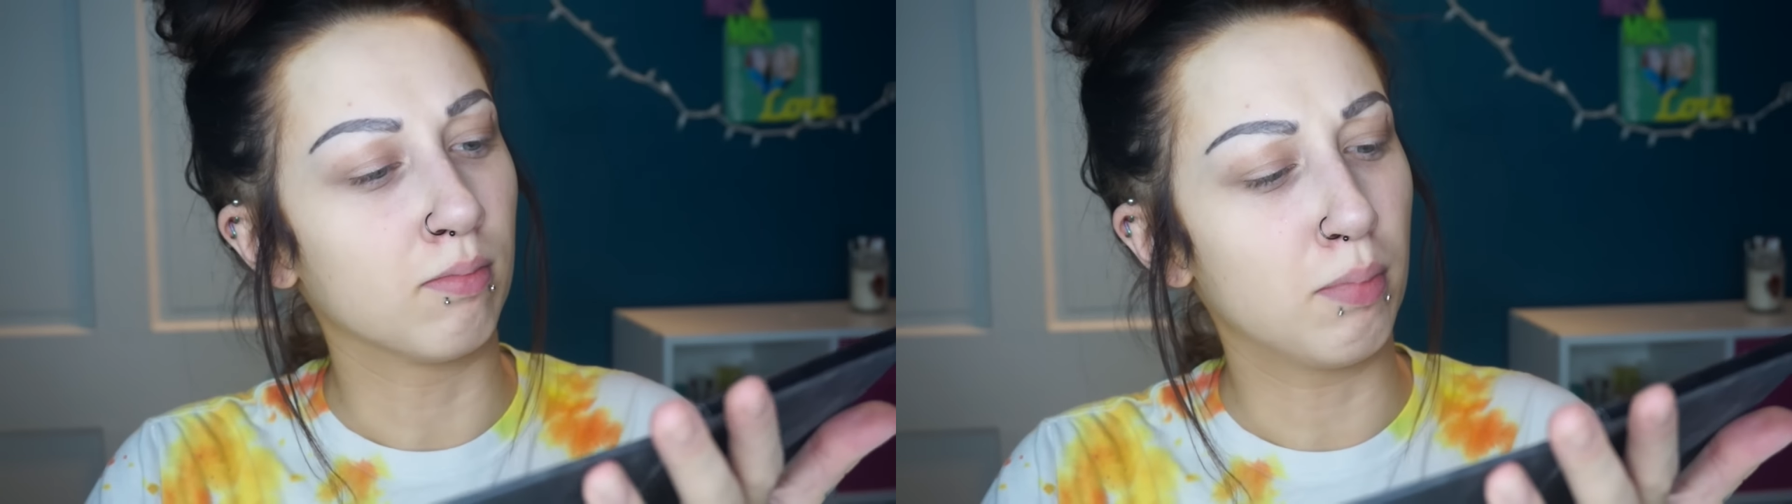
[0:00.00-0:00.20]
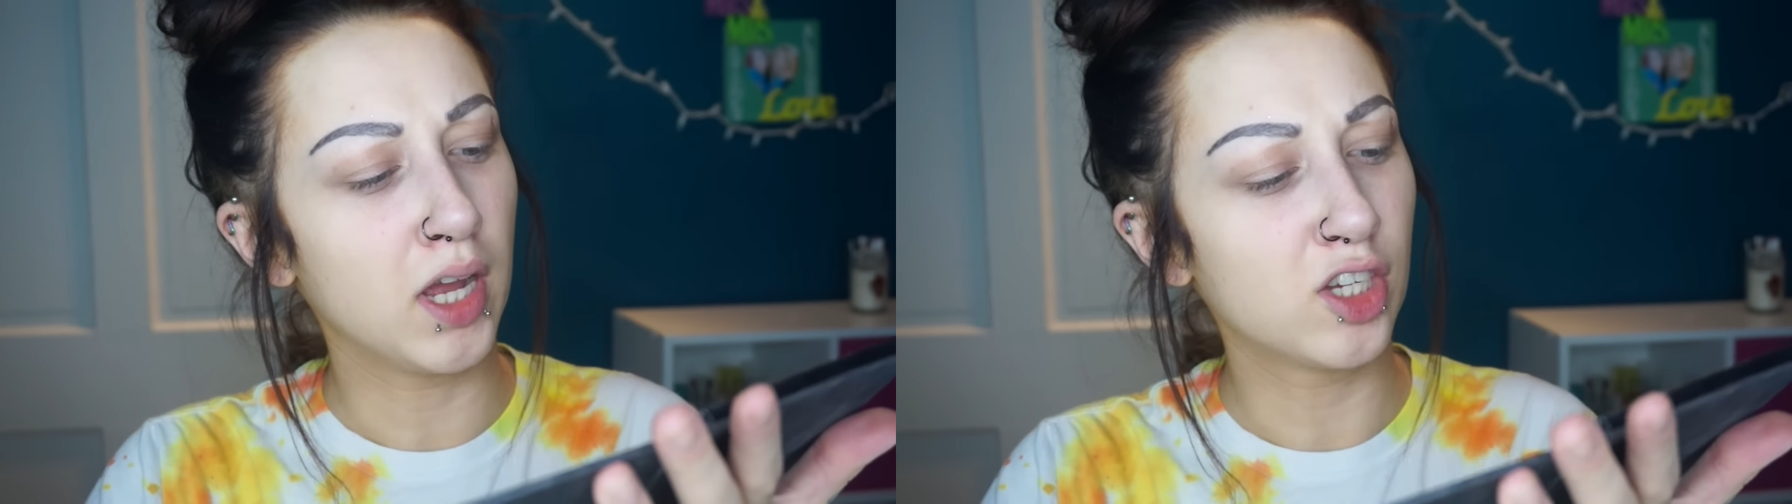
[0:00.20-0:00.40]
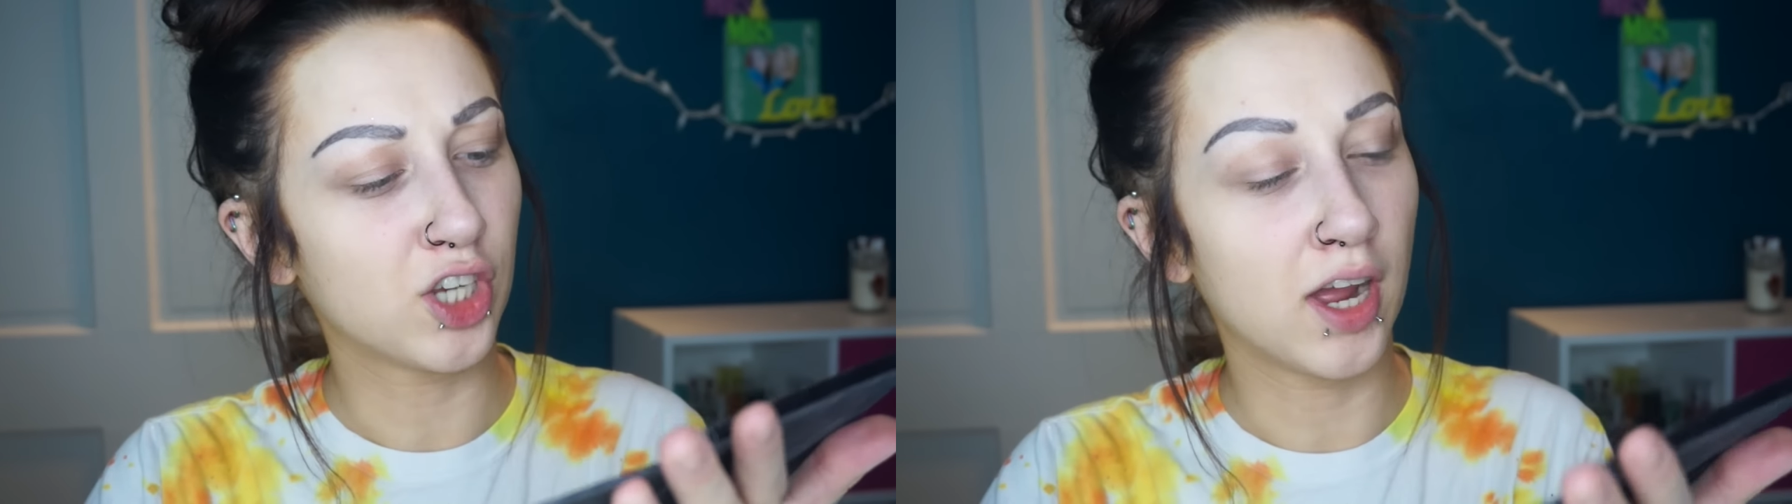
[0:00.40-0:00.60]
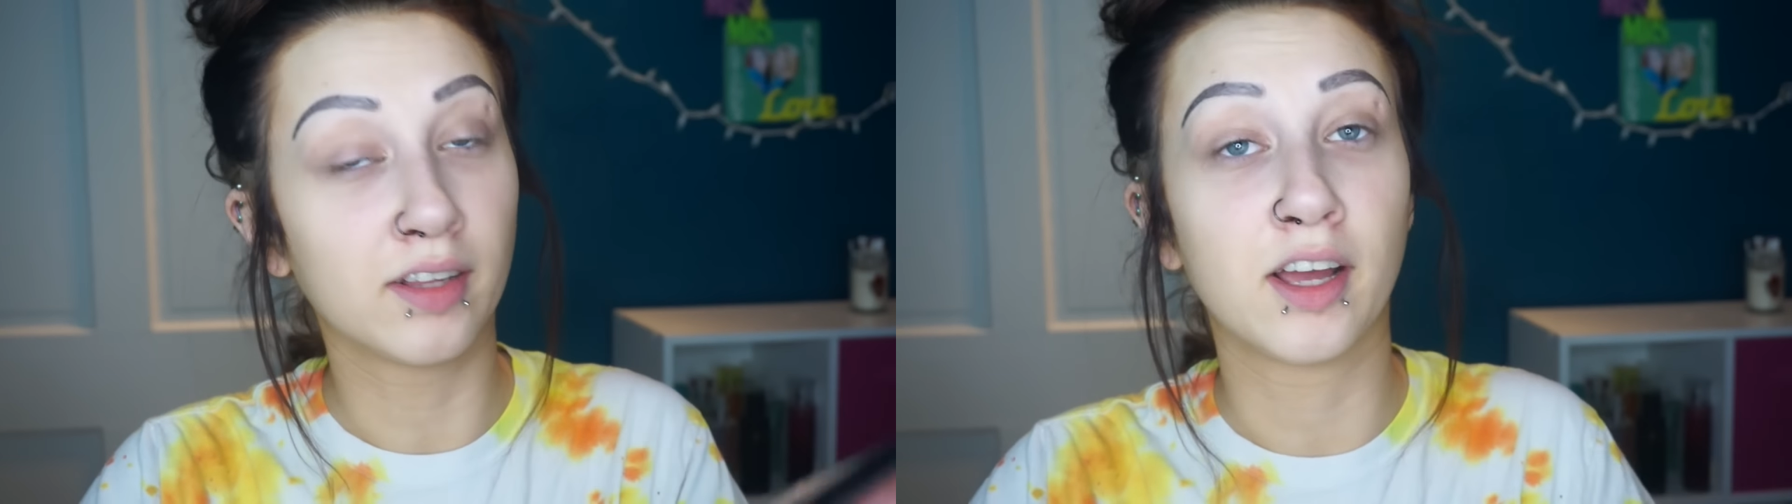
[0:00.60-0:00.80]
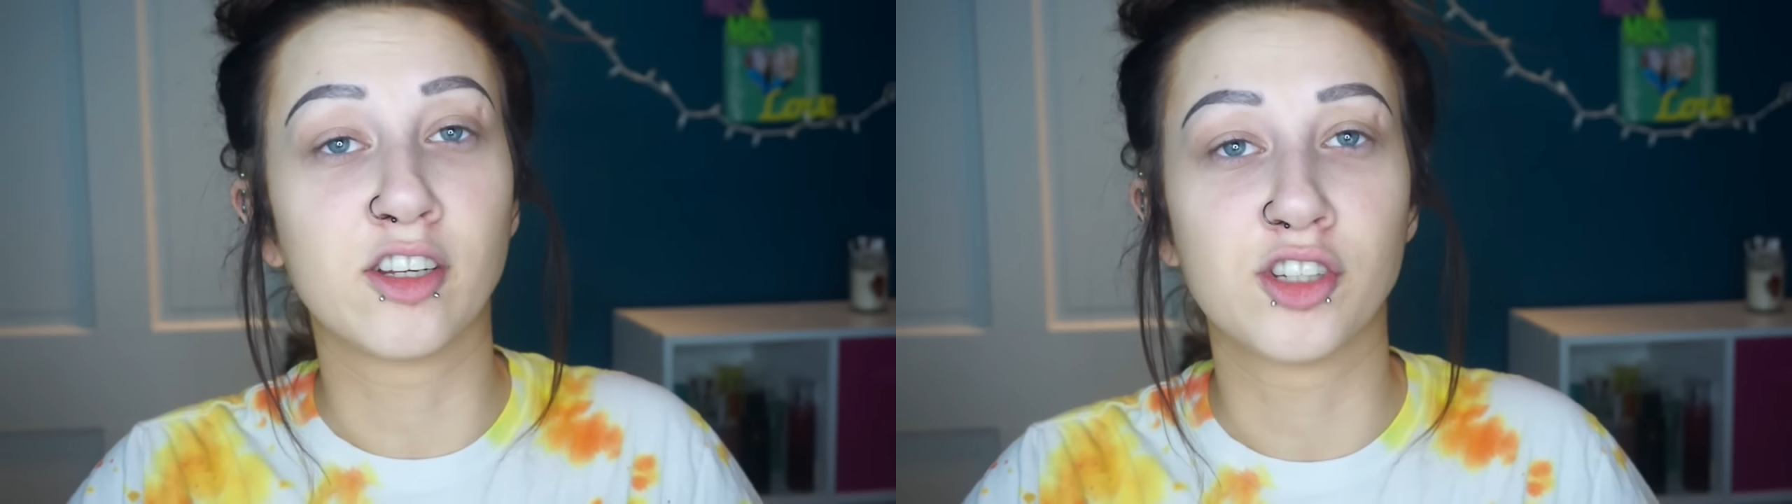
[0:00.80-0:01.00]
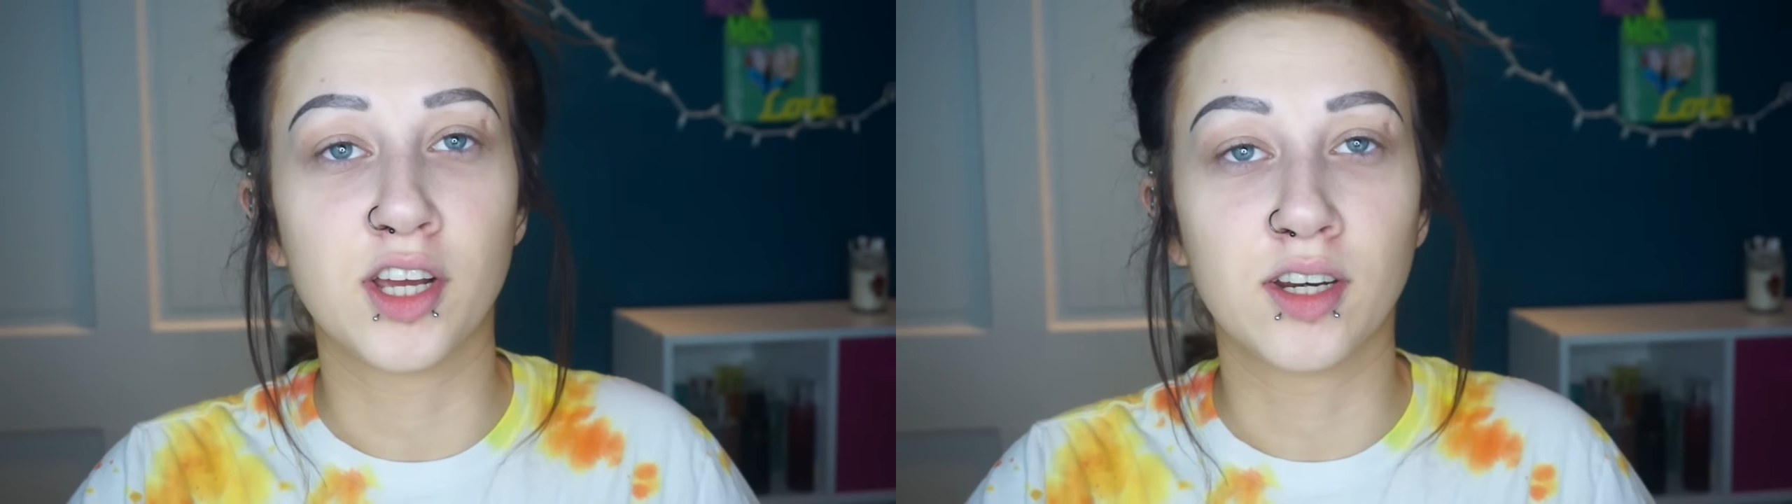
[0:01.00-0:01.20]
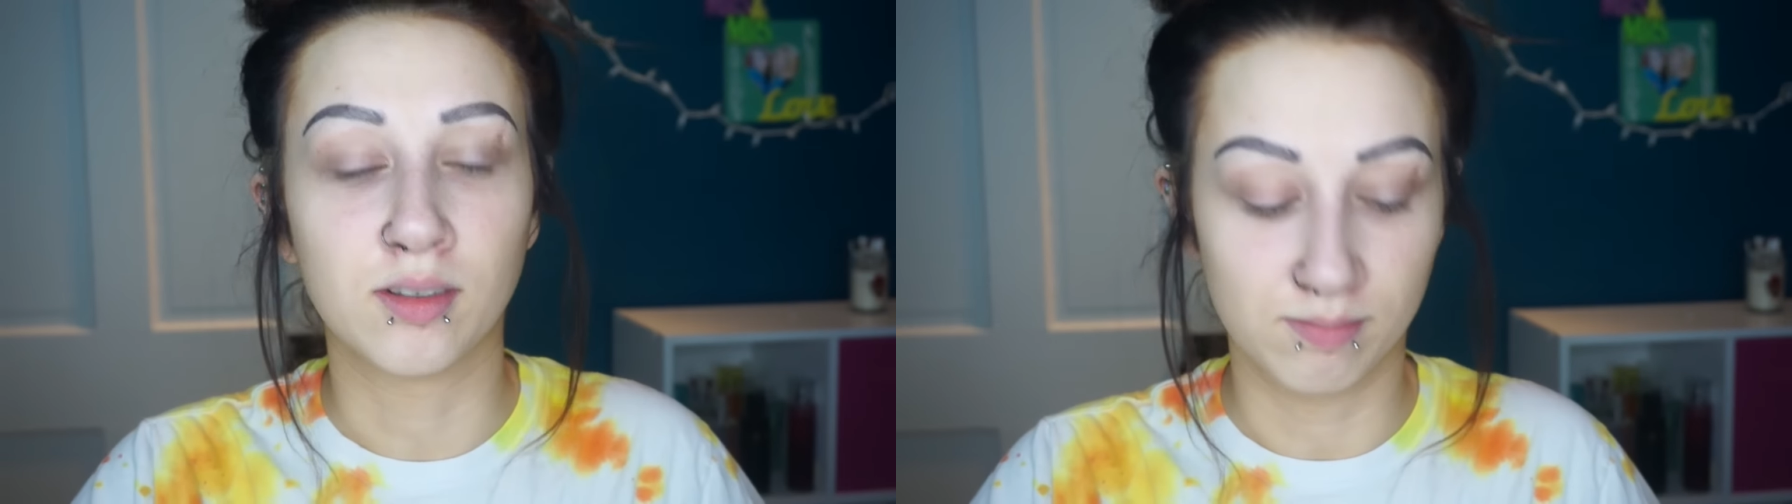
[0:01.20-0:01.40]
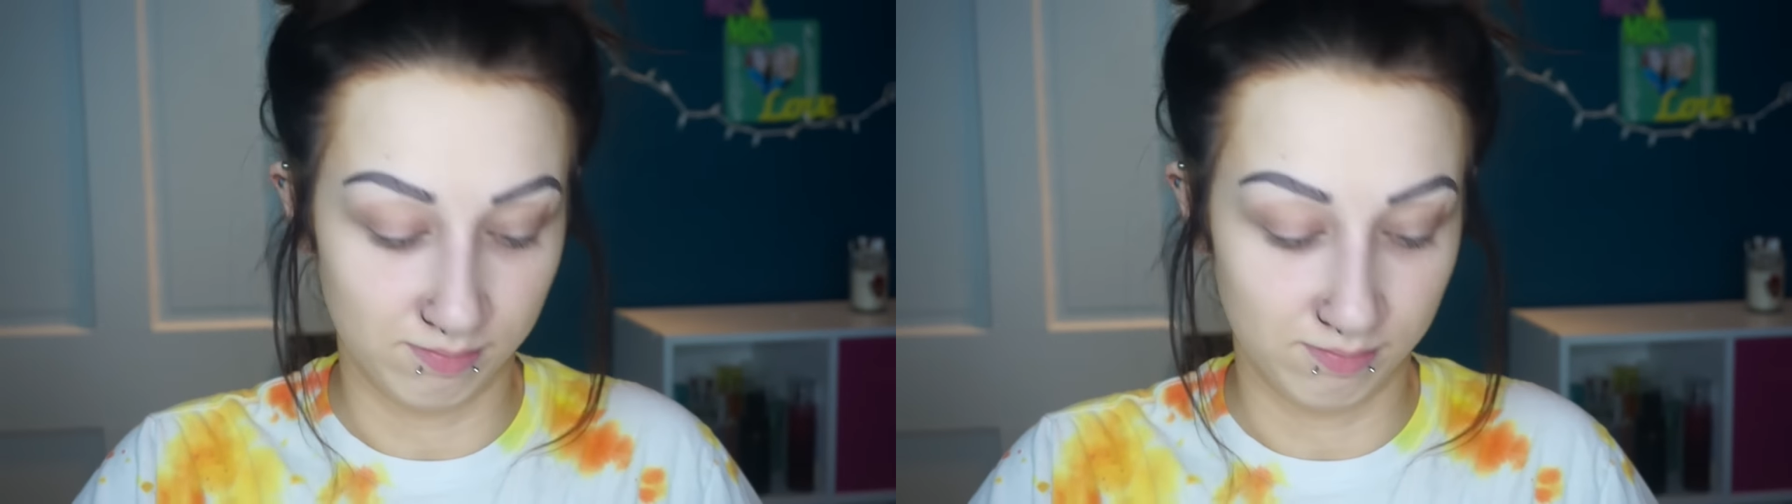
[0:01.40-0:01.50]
beige highlight shade,